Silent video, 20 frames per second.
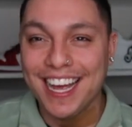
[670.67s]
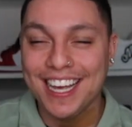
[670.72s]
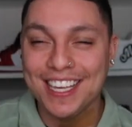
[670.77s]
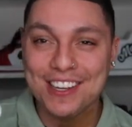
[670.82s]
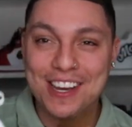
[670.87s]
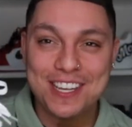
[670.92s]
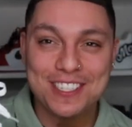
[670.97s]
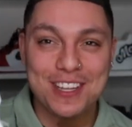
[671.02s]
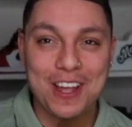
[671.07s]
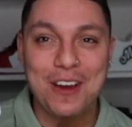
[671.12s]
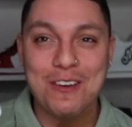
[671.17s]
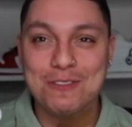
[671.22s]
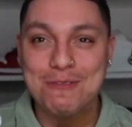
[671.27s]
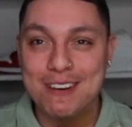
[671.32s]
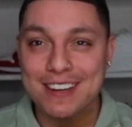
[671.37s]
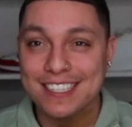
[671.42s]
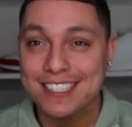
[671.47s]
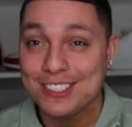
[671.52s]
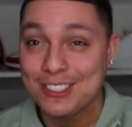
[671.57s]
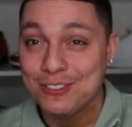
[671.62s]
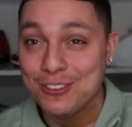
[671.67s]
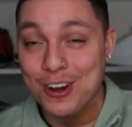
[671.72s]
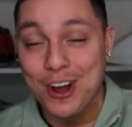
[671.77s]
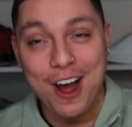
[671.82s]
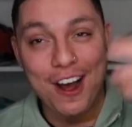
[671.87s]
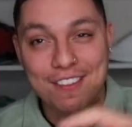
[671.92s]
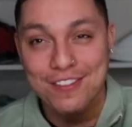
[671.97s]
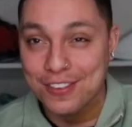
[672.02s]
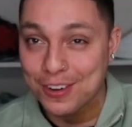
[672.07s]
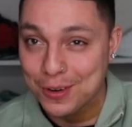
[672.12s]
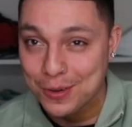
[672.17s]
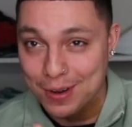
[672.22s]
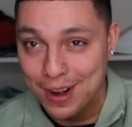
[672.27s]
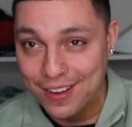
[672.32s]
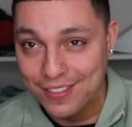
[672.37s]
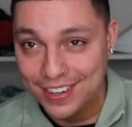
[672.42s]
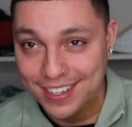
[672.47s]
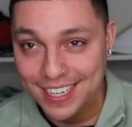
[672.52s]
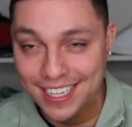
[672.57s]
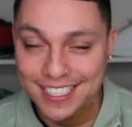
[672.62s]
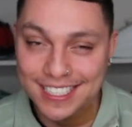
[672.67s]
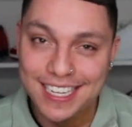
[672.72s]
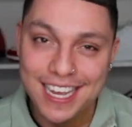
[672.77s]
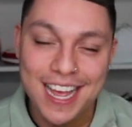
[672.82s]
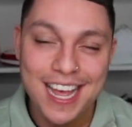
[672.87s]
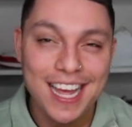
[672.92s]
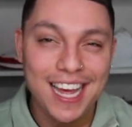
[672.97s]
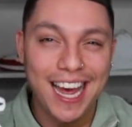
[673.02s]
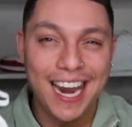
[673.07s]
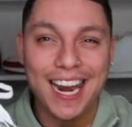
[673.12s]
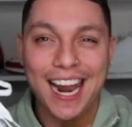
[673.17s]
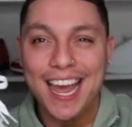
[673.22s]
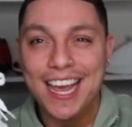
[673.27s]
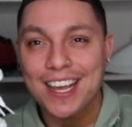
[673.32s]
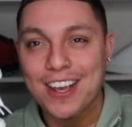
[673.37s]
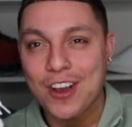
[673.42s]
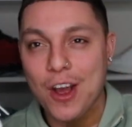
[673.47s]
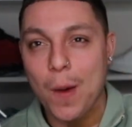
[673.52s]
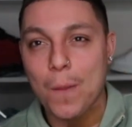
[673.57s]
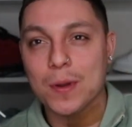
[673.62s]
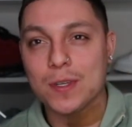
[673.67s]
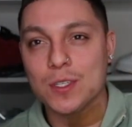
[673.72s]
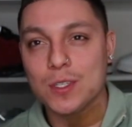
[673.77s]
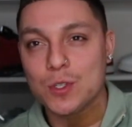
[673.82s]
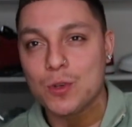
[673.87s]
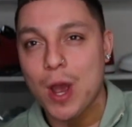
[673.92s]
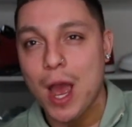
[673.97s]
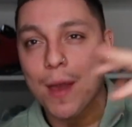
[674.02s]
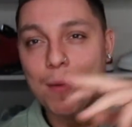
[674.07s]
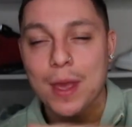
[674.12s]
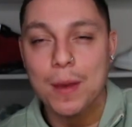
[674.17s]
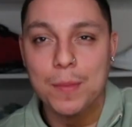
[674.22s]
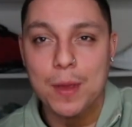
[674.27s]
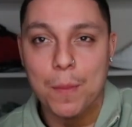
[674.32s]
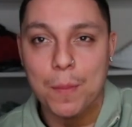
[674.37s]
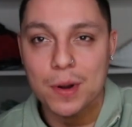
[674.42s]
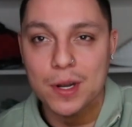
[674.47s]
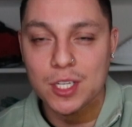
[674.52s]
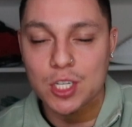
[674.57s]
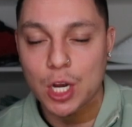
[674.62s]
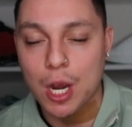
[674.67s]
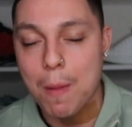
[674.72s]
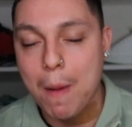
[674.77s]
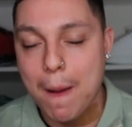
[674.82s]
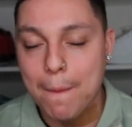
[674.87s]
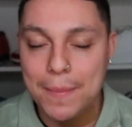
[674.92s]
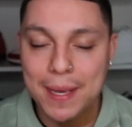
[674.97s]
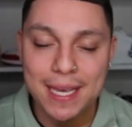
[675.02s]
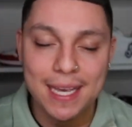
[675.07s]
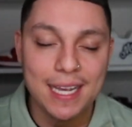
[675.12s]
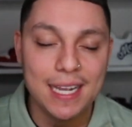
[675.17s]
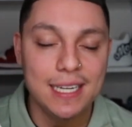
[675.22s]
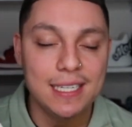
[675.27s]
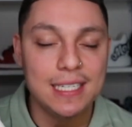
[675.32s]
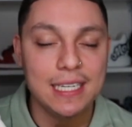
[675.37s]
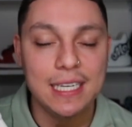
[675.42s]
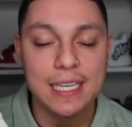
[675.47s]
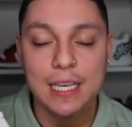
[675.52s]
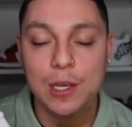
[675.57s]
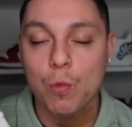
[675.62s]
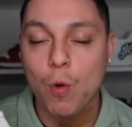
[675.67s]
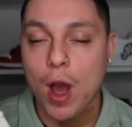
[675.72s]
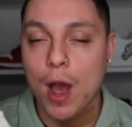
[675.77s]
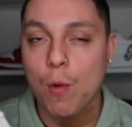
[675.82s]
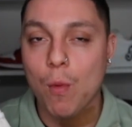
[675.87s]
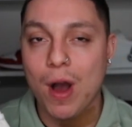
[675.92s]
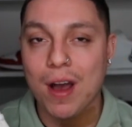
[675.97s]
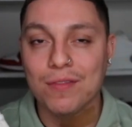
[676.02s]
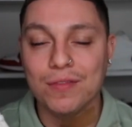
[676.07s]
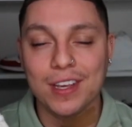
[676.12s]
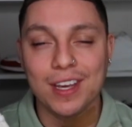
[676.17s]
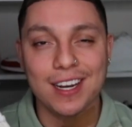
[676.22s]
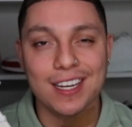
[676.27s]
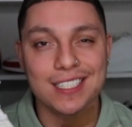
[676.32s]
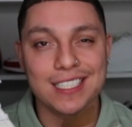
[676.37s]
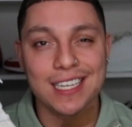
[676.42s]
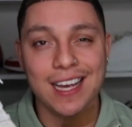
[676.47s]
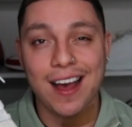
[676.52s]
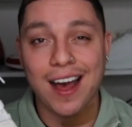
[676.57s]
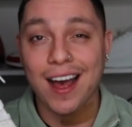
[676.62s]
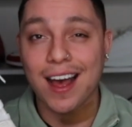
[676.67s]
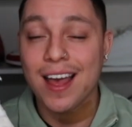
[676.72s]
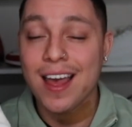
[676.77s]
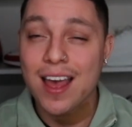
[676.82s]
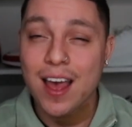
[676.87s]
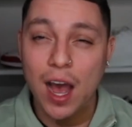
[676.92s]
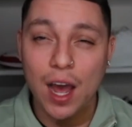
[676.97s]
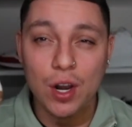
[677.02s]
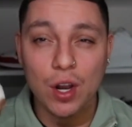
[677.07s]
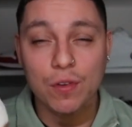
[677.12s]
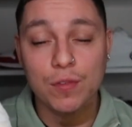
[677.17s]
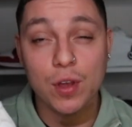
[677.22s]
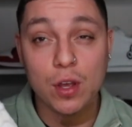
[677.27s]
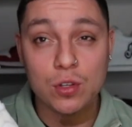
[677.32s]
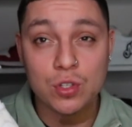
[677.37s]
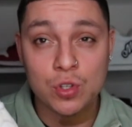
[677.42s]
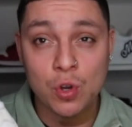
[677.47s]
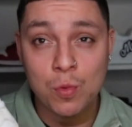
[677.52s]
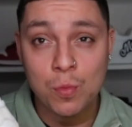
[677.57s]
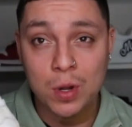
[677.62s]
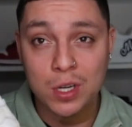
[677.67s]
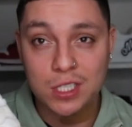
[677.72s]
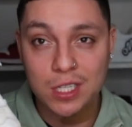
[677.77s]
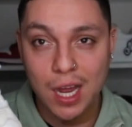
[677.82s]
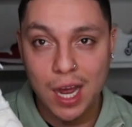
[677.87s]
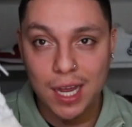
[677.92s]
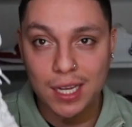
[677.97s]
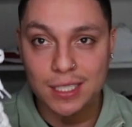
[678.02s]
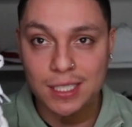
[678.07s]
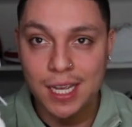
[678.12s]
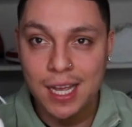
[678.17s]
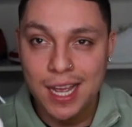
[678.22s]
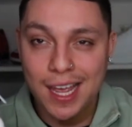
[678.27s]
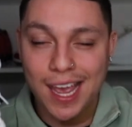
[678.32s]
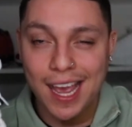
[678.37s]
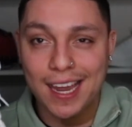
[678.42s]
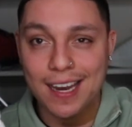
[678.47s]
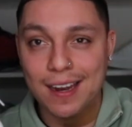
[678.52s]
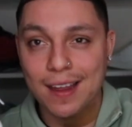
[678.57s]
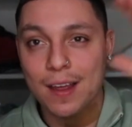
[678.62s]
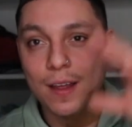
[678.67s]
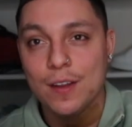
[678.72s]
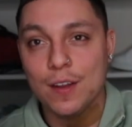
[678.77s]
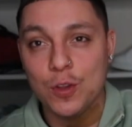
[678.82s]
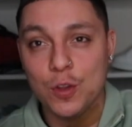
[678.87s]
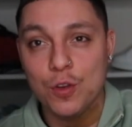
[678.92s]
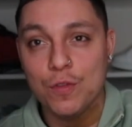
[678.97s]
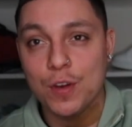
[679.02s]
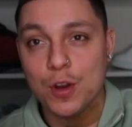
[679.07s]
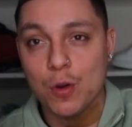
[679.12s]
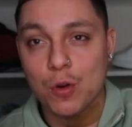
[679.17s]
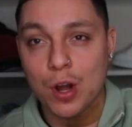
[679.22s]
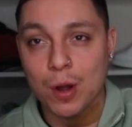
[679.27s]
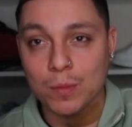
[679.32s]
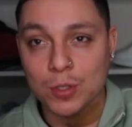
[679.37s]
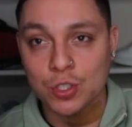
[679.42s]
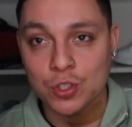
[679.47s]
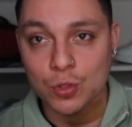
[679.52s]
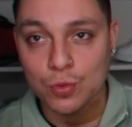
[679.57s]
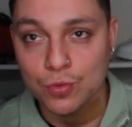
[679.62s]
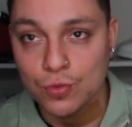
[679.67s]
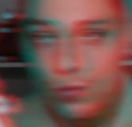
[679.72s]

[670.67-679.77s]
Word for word: You guys, I was about to do on photo, whatever it is. Like, comment, subscribe. Hit me up on Instagram at P E T E Y Y V L N C I. I love y'all so much, guys. And new video coming soon.